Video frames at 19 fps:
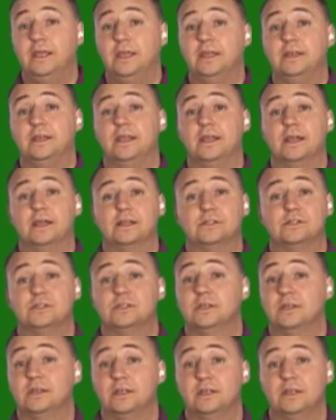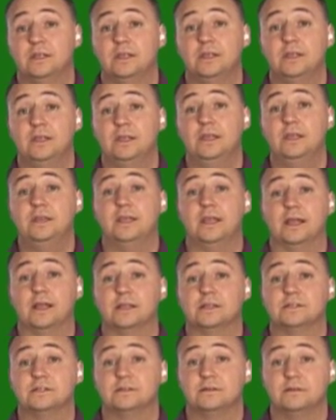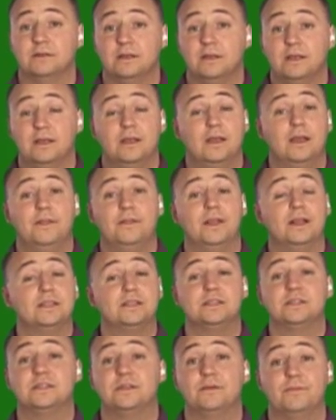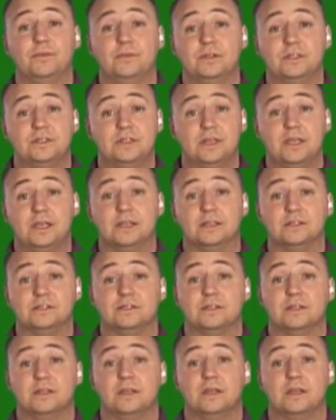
index, index. And that's as simple as it is.